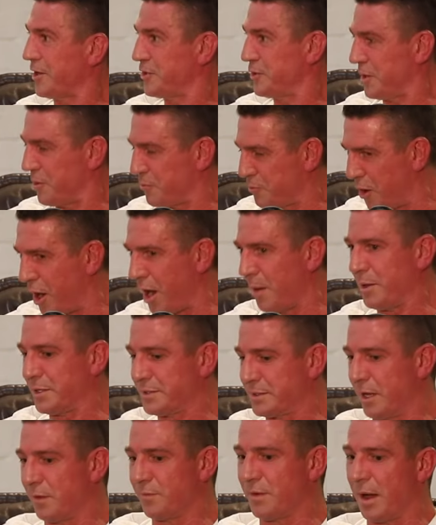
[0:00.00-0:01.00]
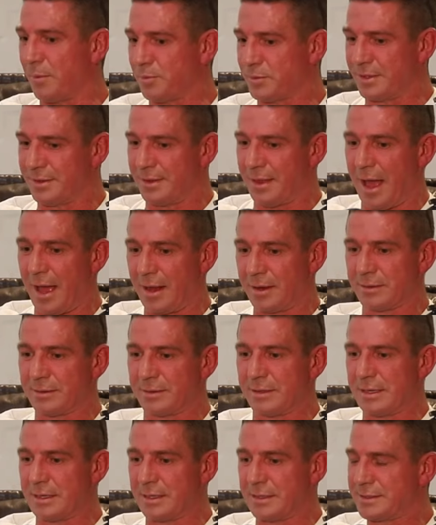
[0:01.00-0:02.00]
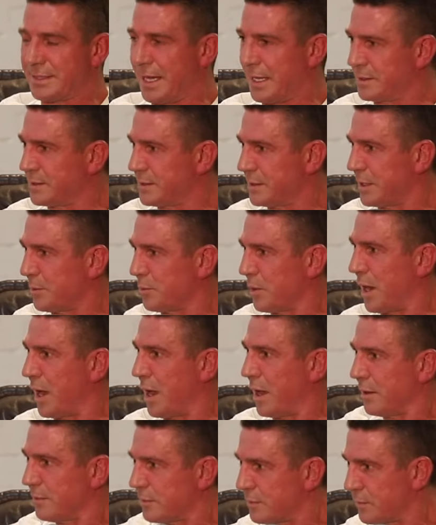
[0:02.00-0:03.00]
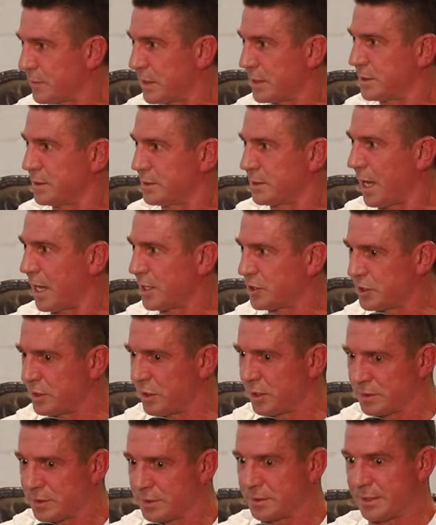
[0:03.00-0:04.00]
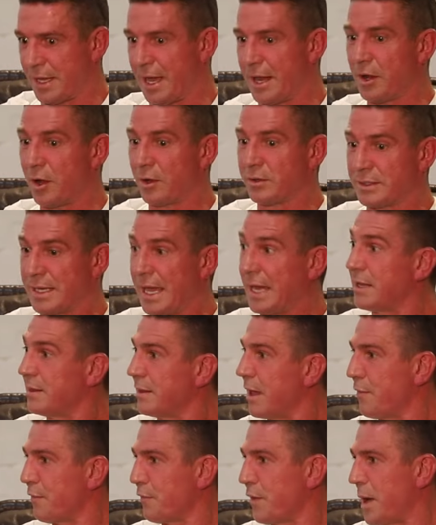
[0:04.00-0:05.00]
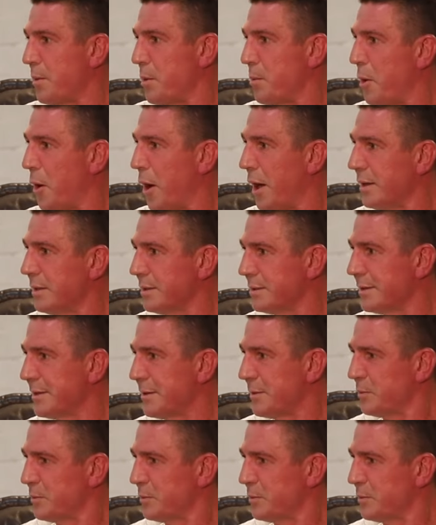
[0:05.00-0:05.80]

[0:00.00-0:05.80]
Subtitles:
I try to rile myself up to that intensity where it gets a touch, and I'd get in that frame of mind.